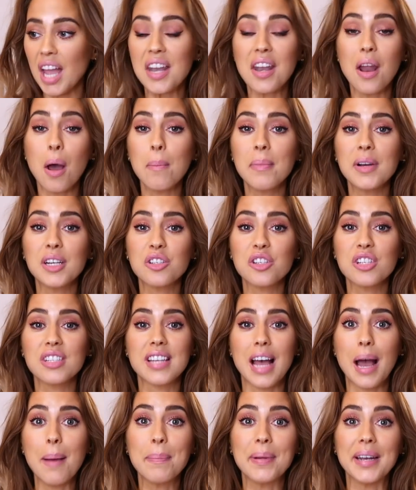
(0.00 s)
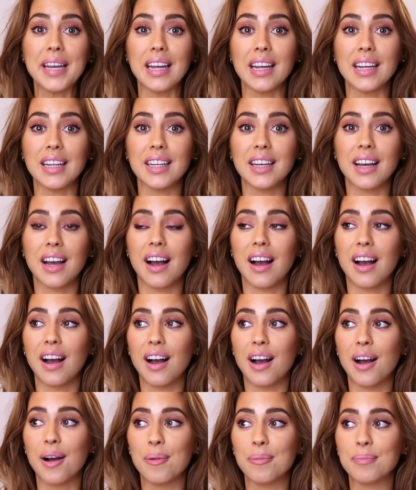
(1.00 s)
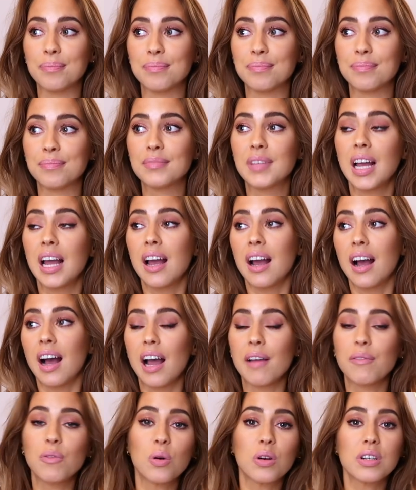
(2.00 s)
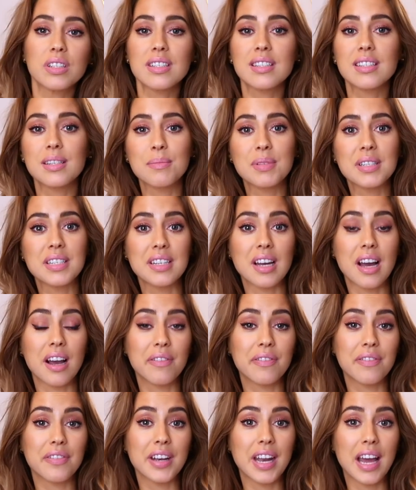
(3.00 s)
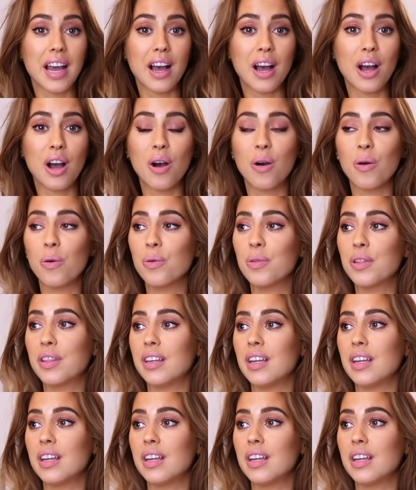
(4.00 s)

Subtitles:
not much is happening. I've ordered some stuff now.